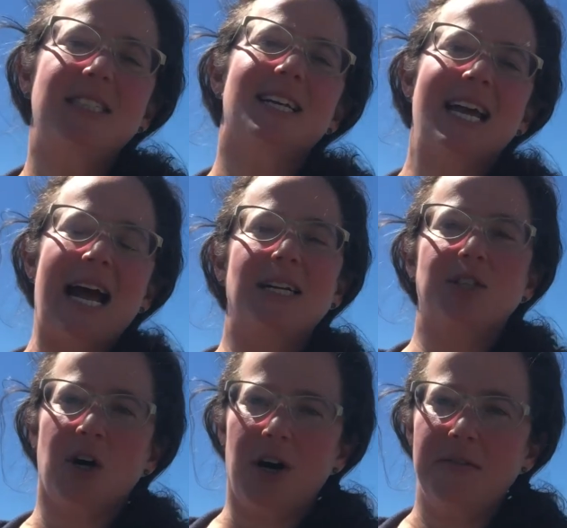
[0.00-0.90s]
to cast
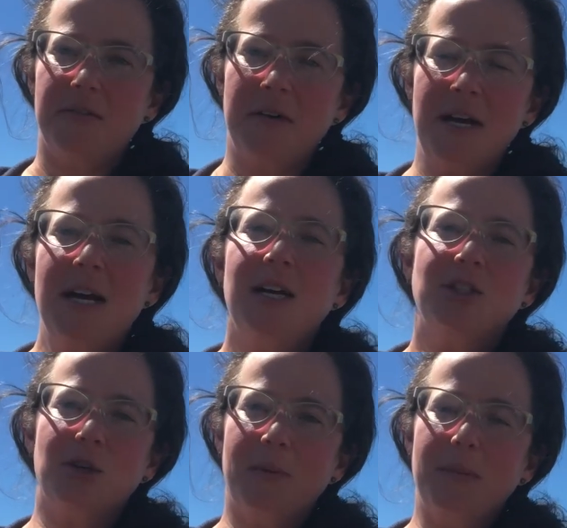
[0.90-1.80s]
off. So
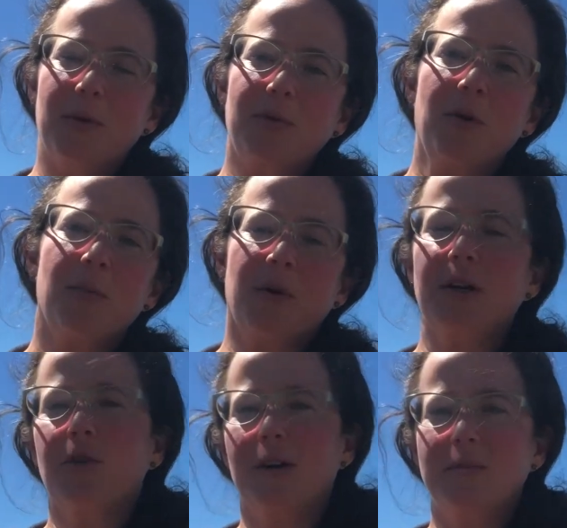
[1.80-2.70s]
people throw
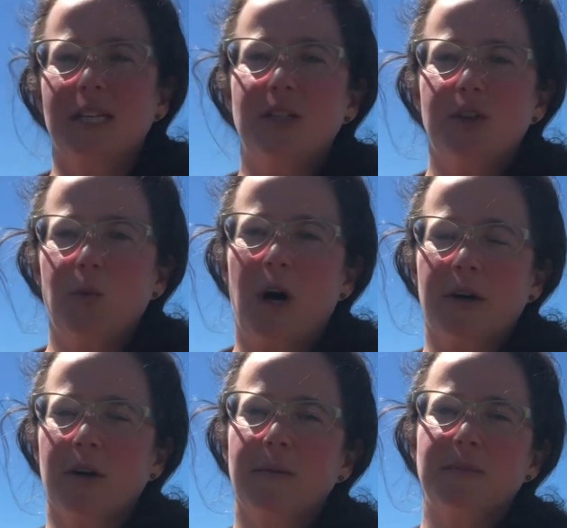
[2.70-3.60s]
breadcrumbs into the
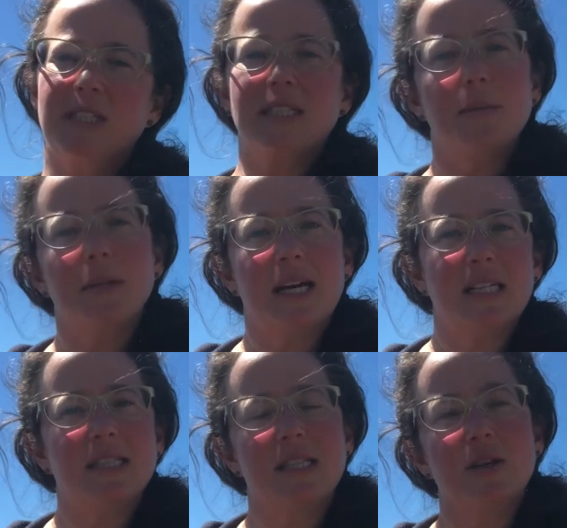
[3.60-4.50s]
water to
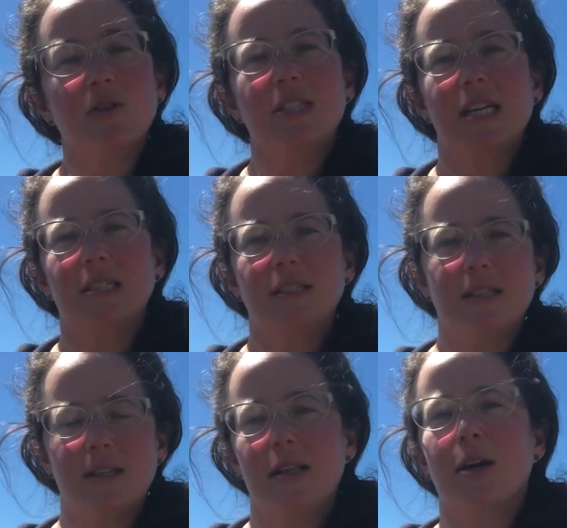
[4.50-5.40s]
symbolize their sins
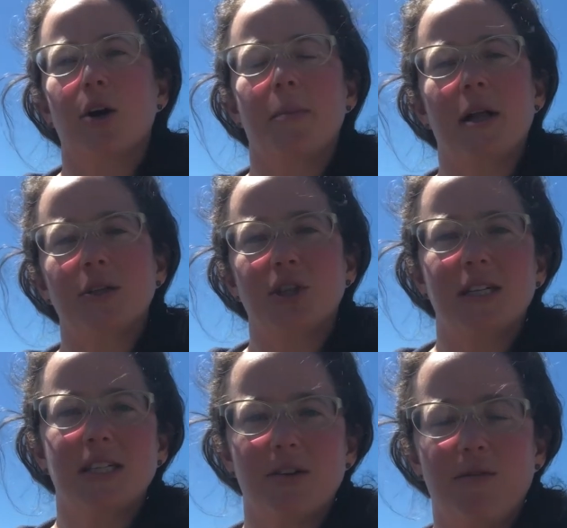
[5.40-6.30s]
that they're
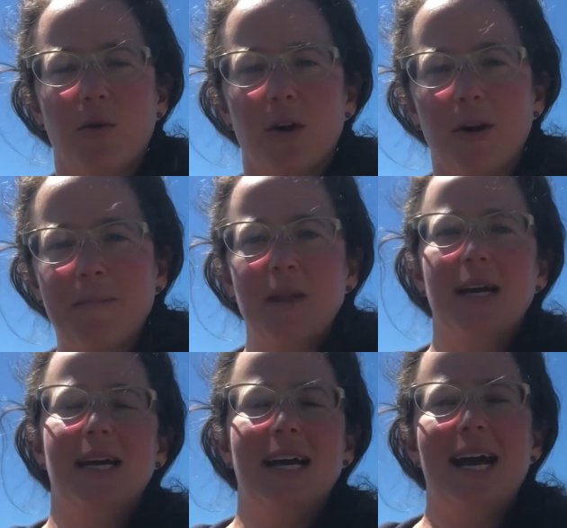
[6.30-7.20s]
apologizing for.
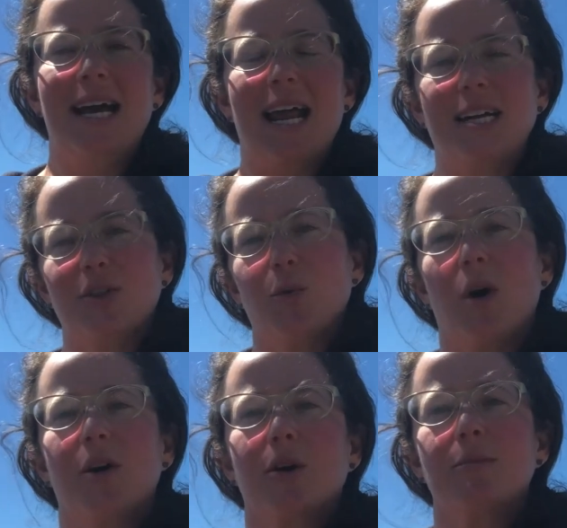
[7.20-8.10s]
And as the
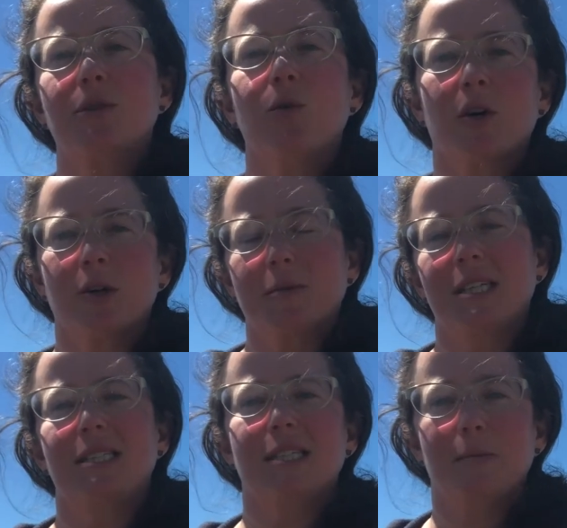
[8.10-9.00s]
water absorbs, it
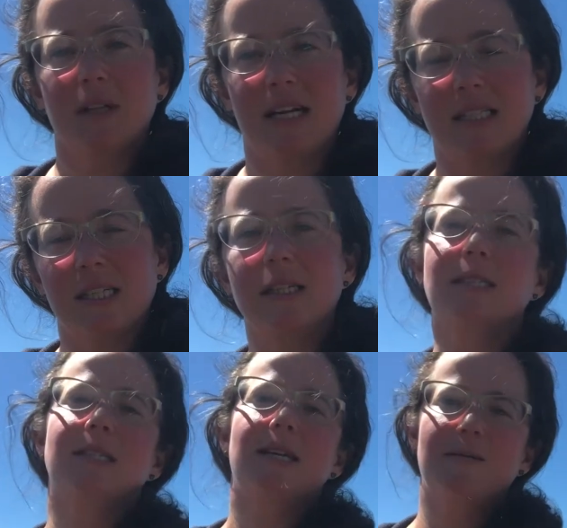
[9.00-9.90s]

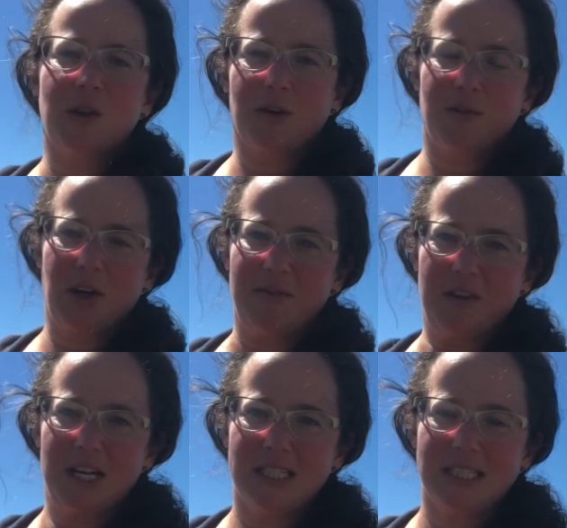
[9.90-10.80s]
symbolizes their
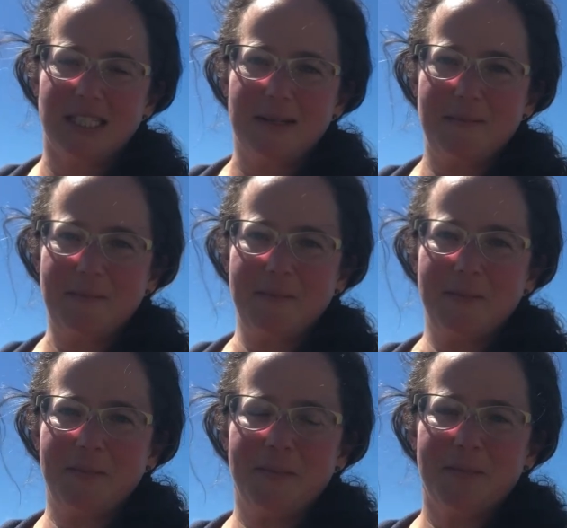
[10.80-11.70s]
forgiveness.
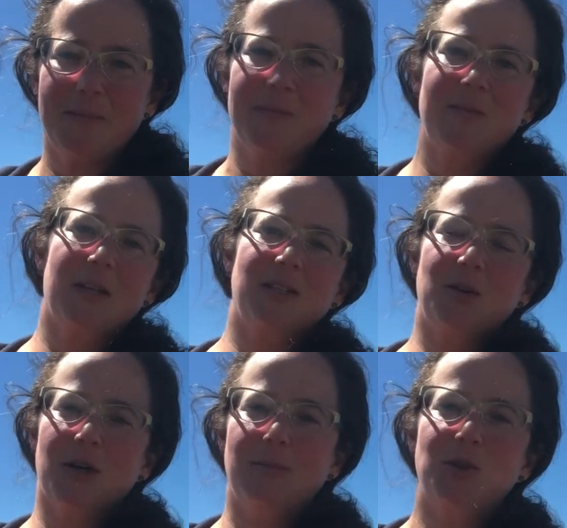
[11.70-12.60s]
So
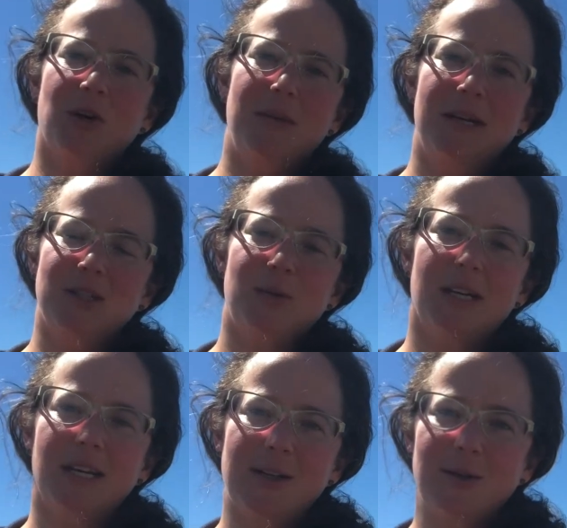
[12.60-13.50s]
come join me as we
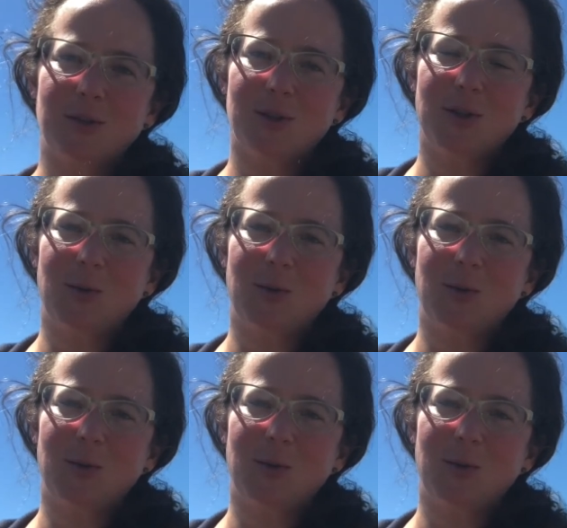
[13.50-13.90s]
get closer to the